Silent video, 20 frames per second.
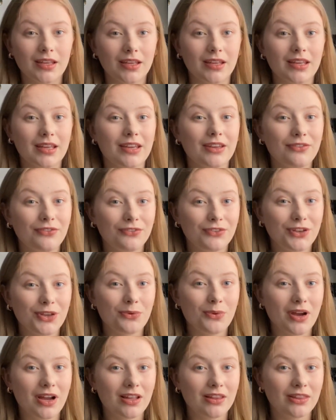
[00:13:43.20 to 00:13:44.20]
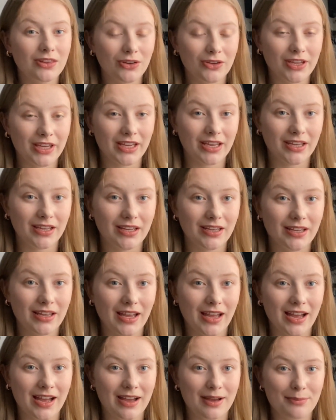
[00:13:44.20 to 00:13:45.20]
If you are looking
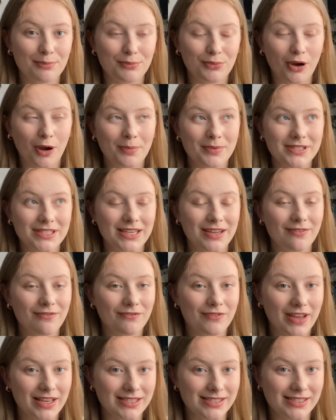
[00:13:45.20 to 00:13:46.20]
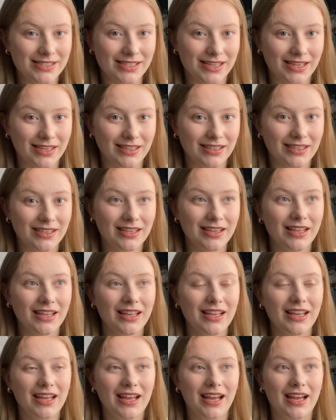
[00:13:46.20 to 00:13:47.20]
at property investing
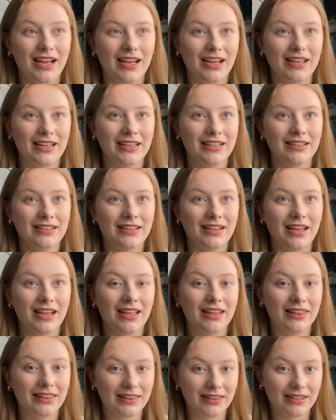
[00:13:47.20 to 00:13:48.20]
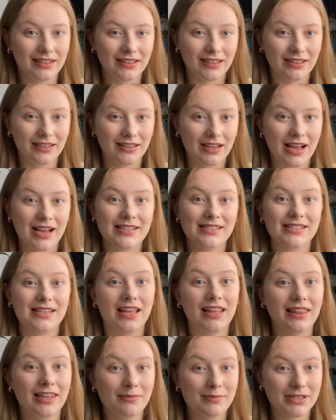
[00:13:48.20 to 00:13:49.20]
as a
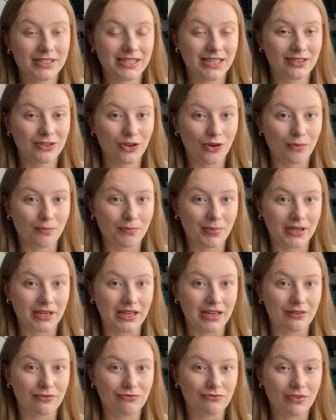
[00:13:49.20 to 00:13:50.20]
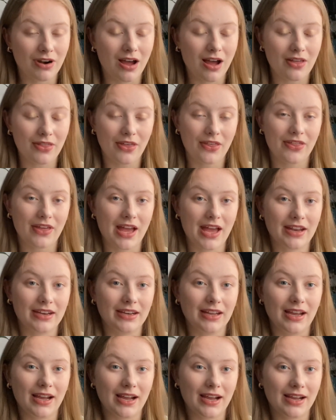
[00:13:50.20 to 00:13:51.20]
limited company rather
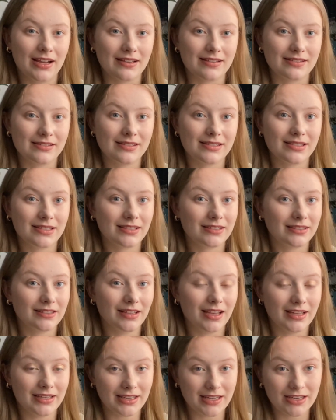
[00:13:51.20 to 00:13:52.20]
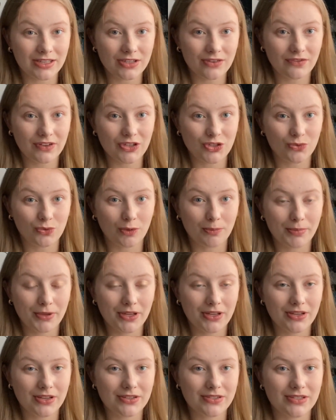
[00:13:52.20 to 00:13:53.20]
than as an individual
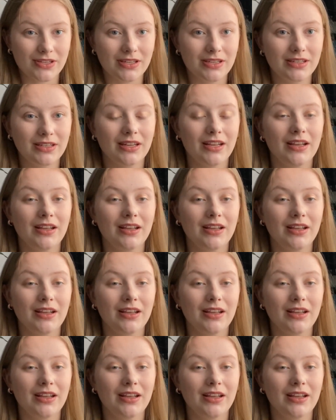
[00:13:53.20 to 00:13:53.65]
person,